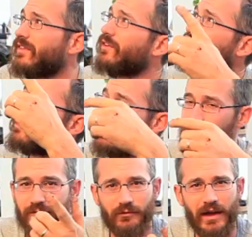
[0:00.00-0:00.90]
they'll
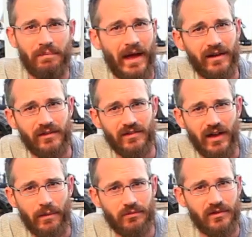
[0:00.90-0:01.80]
squirt right back into the
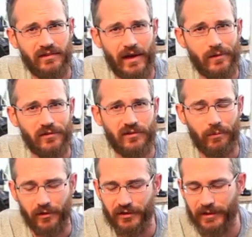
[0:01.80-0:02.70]
tops of the towers
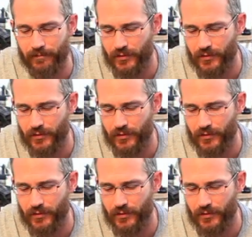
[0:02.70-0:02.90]
typically.